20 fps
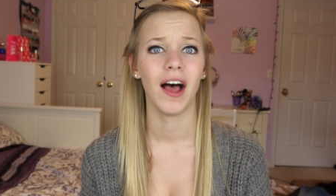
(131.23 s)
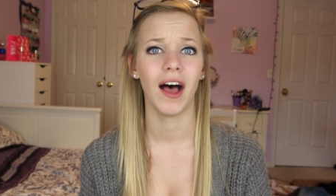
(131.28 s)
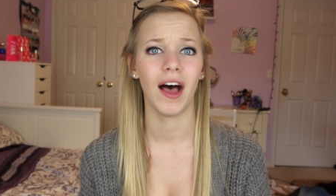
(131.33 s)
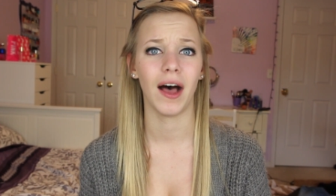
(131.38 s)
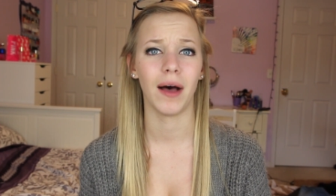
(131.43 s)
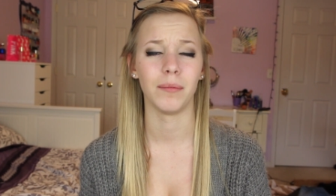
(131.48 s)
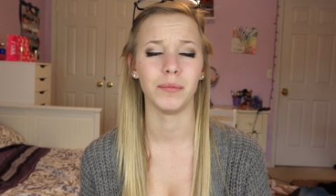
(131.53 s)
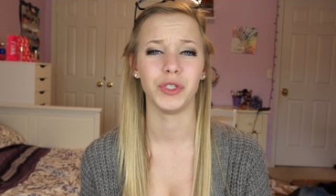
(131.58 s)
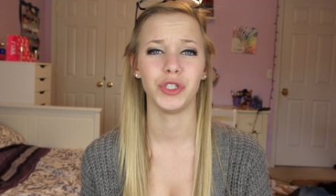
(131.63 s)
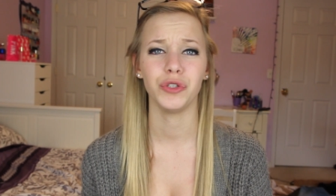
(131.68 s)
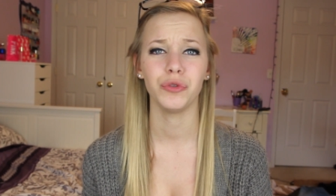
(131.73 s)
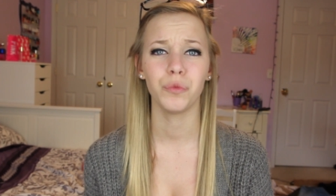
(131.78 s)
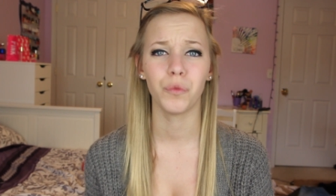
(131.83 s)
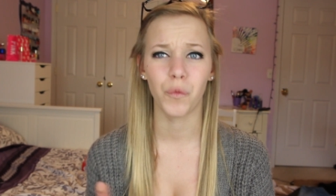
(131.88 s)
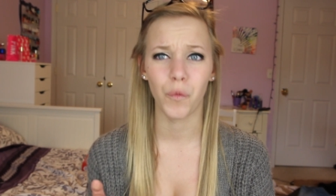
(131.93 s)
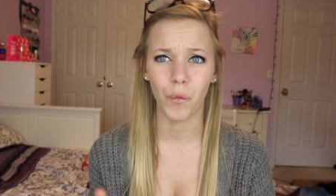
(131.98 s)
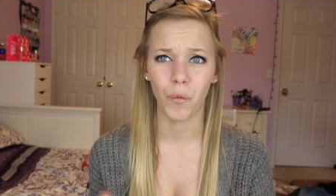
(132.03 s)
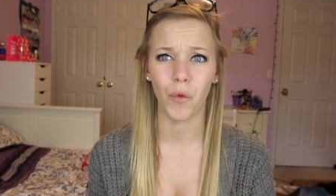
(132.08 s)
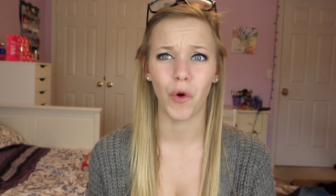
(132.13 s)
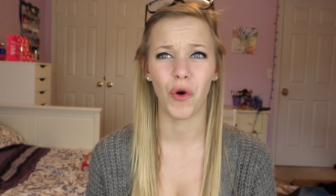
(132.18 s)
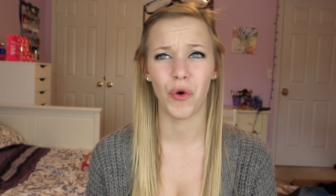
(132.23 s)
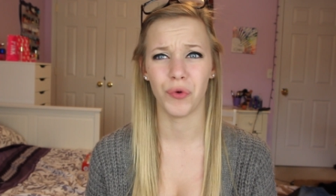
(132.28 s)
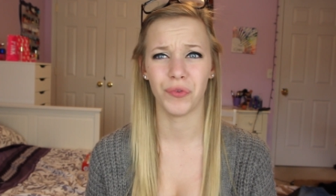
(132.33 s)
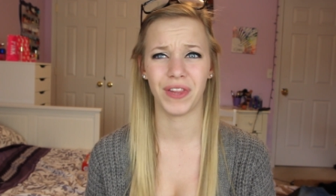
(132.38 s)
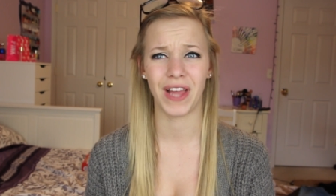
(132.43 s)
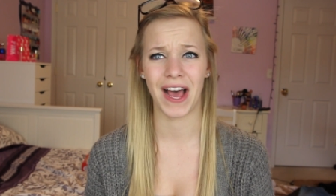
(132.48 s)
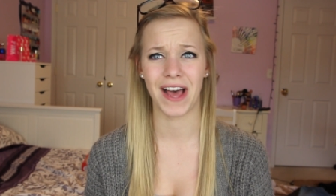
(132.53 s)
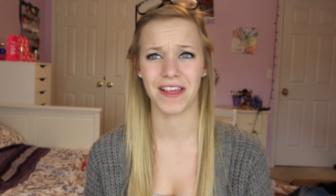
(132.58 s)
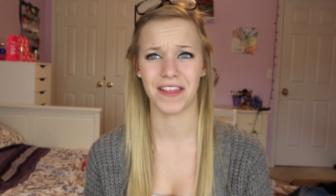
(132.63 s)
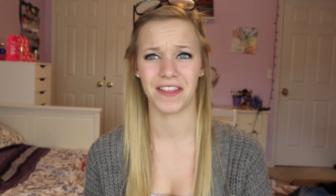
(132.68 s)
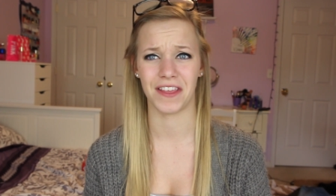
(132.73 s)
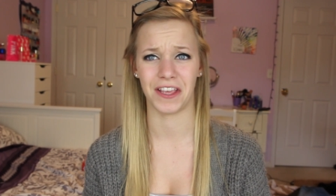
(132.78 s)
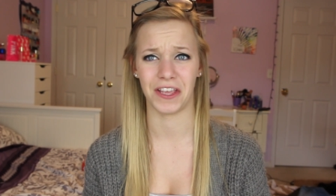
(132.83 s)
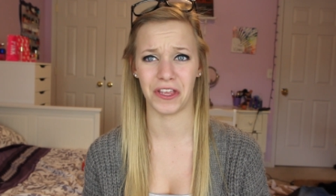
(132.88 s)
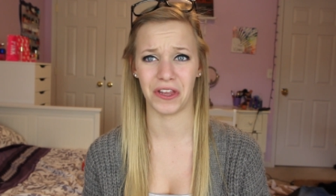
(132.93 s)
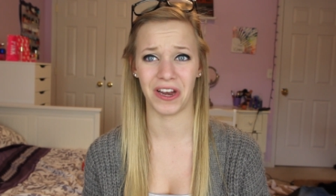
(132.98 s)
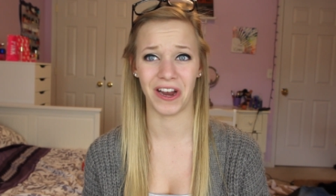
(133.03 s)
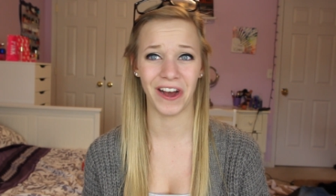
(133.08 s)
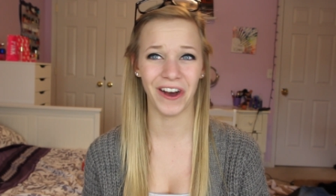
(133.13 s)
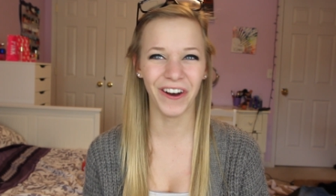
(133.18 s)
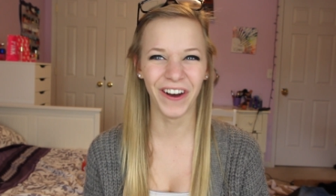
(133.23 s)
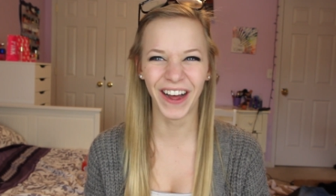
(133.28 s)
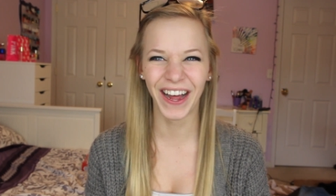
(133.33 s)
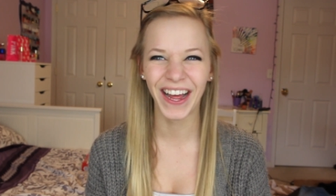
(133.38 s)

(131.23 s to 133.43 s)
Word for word: um, you own that thing, you know?